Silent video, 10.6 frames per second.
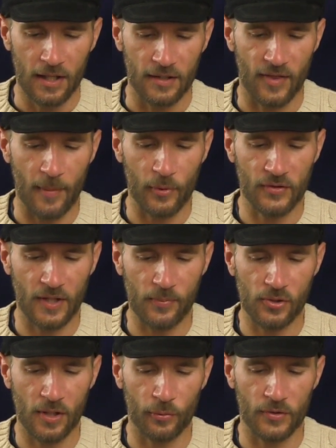Is that
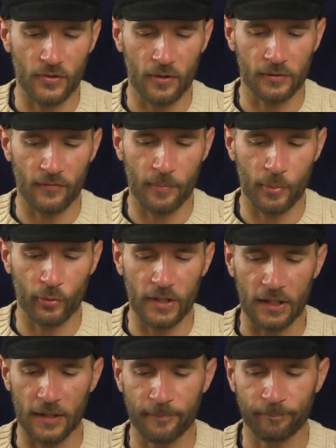perception a result of the
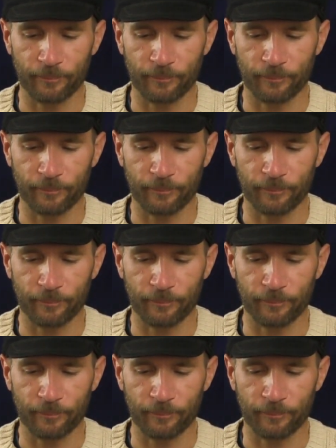Perique?